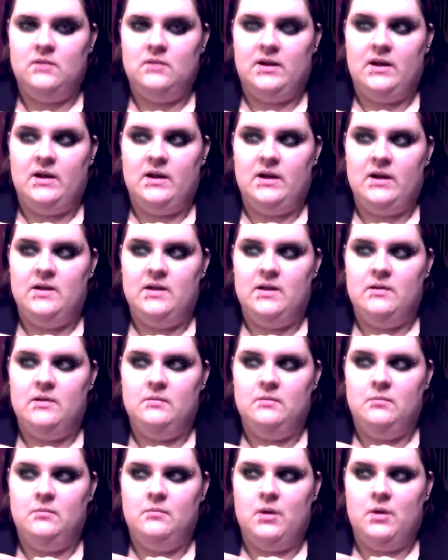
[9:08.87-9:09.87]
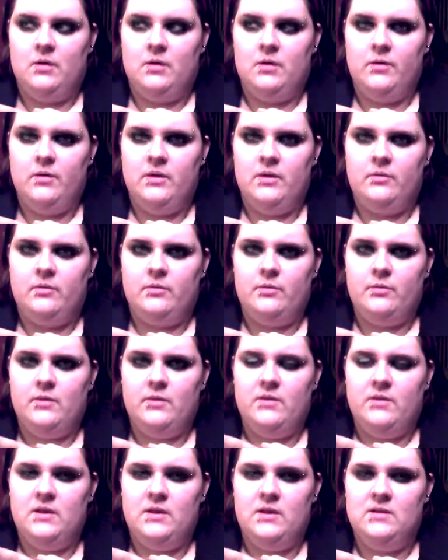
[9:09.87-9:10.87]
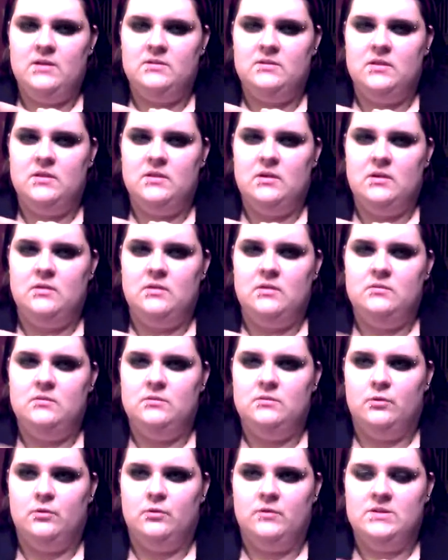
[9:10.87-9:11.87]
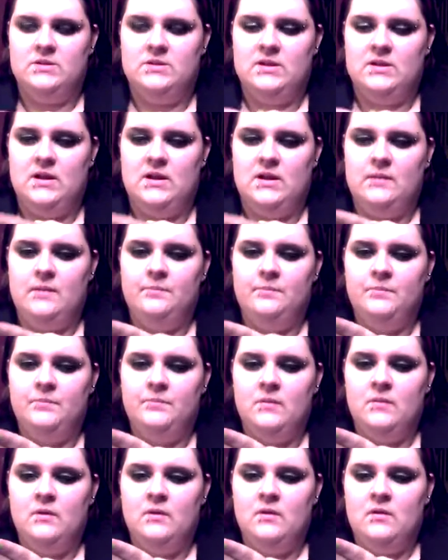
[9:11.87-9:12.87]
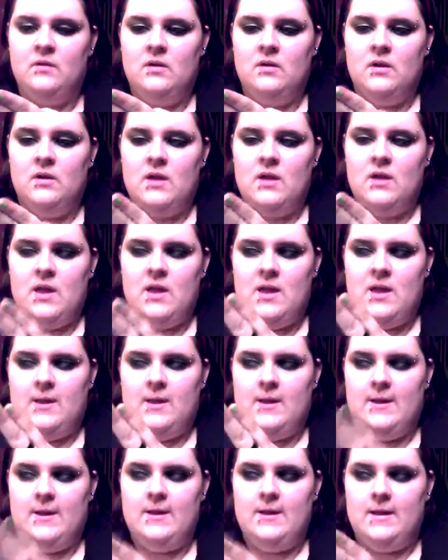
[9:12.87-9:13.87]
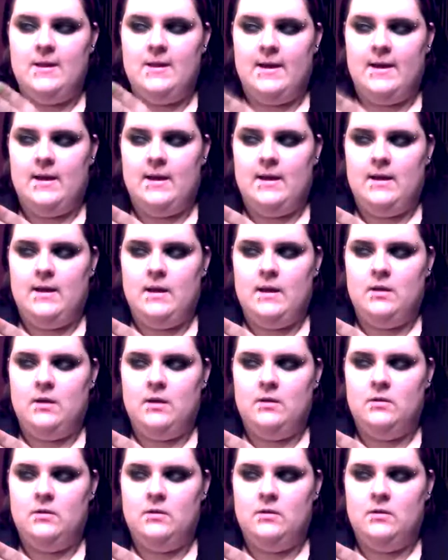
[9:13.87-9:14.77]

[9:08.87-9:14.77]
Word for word: I got in Markarth or whatever that is, the Dwarven city. And it died.